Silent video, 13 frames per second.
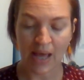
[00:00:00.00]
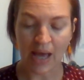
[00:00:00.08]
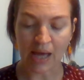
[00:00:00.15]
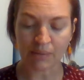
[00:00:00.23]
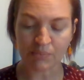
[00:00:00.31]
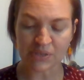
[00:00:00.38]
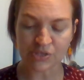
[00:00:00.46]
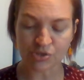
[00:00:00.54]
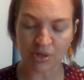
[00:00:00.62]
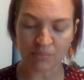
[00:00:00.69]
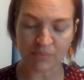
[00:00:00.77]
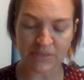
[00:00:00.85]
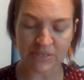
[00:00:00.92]
Had Mr.
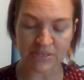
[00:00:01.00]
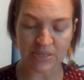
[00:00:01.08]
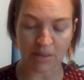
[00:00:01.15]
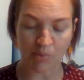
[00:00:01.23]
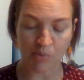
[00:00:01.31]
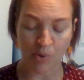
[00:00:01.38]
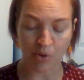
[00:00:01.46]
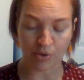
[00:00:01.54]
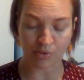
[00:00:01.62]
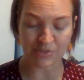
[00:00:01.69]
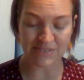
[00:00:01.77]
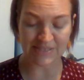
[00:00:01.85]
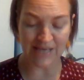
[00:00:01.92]
and Mrs.
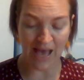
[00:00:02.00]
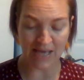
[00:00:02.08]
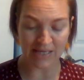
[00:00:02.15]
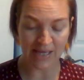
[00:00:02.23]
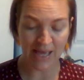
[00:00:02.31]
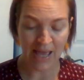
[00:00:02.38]
Yamamoto sat